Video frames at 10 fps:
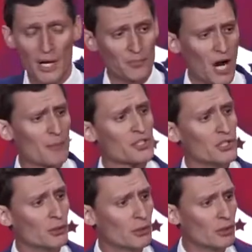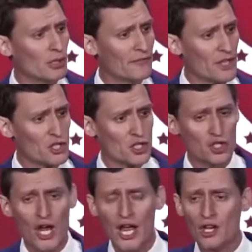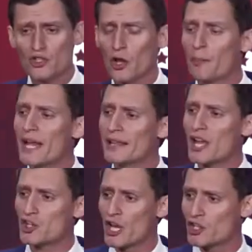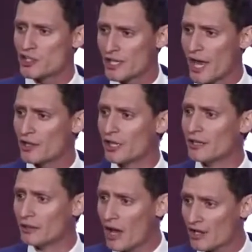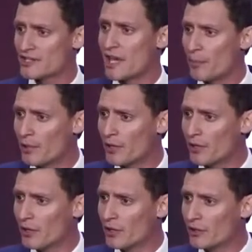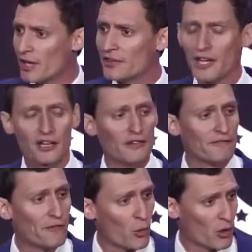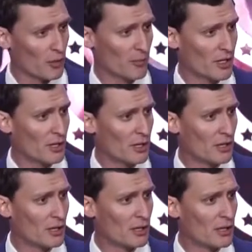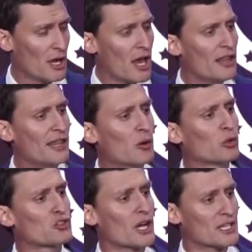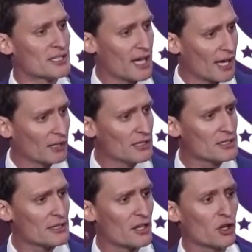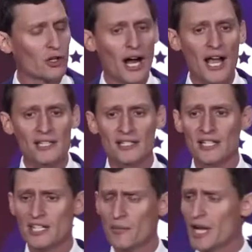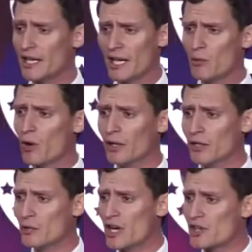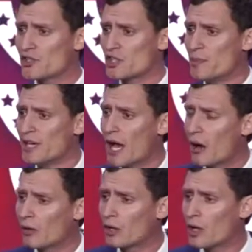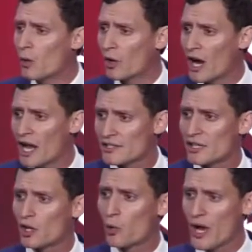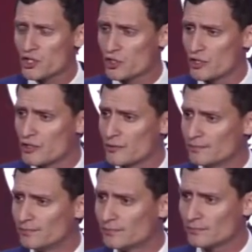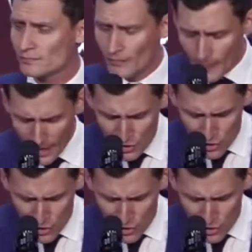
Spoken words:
promise you, if there's a change, they'll make that change together in lockstep, right? They conform. And they will try to silence and harass and intimidate anyone who dares to speak out or ask questions. And